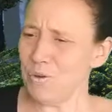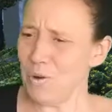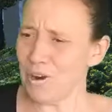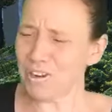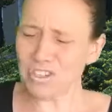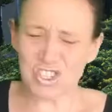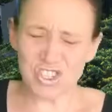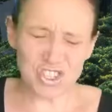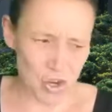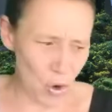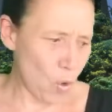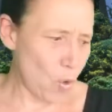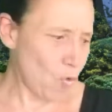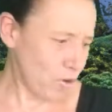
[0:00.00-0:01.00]
You are
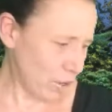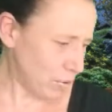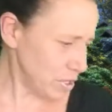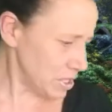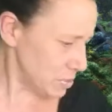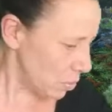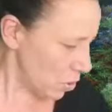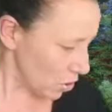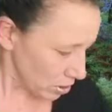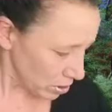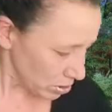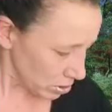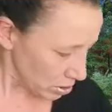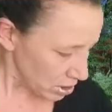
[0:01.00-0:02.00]
so very smart.
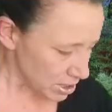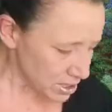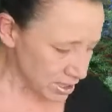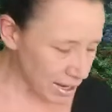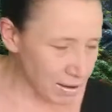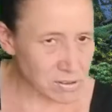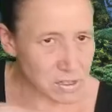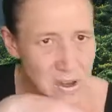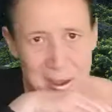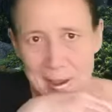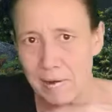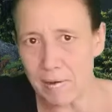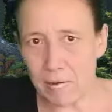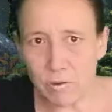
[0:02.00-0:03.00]
Let's count to
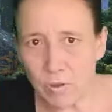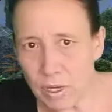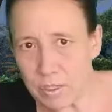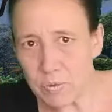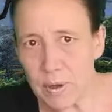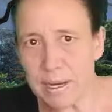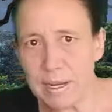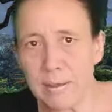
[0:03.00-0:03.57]
8. Are you guys ready?